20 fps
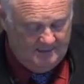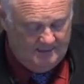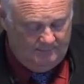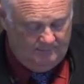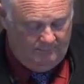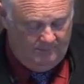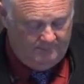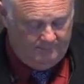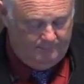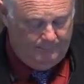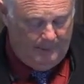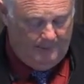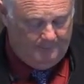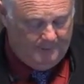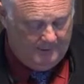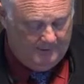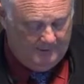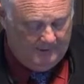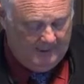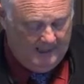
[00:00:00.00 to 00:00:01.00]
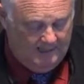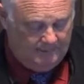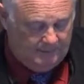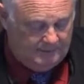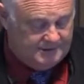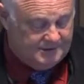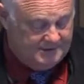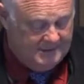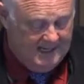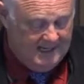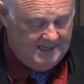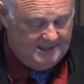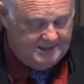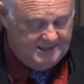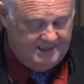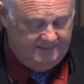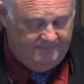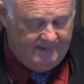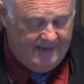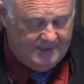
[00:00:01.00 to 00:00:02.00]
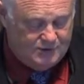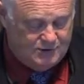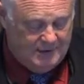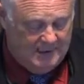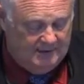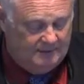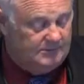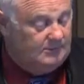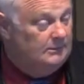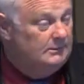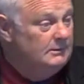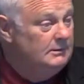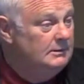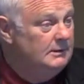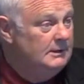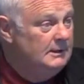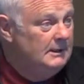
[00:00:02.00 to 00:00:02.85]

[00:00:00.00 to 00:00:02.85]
One popular label today is evangelical,